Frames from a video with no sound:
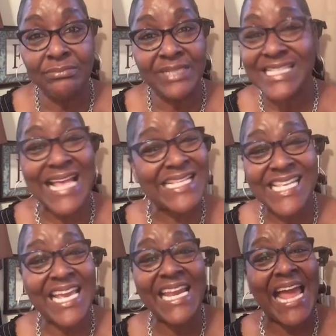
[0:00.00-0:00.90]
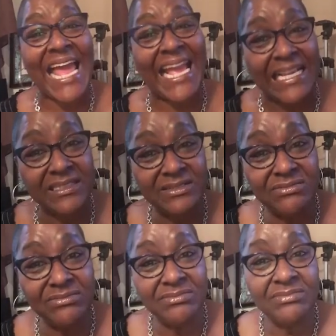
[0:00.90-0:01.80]
Because I saying I ain't.
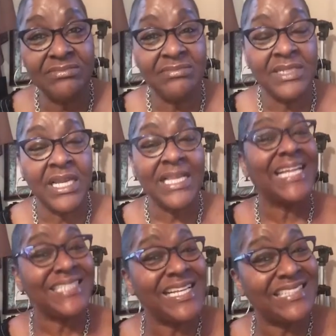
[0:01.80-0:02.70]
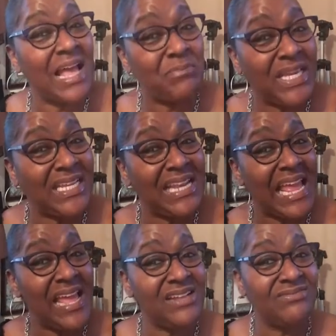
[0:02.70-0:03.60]
That's because I mean
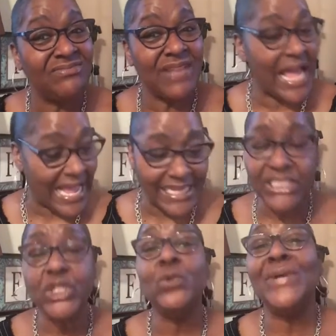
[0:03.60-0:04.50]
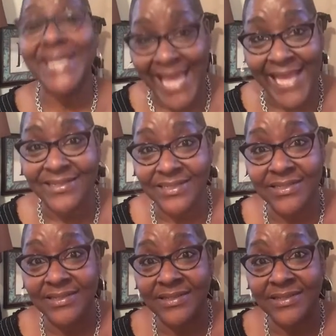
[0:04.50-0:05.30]
that. I ain't doing that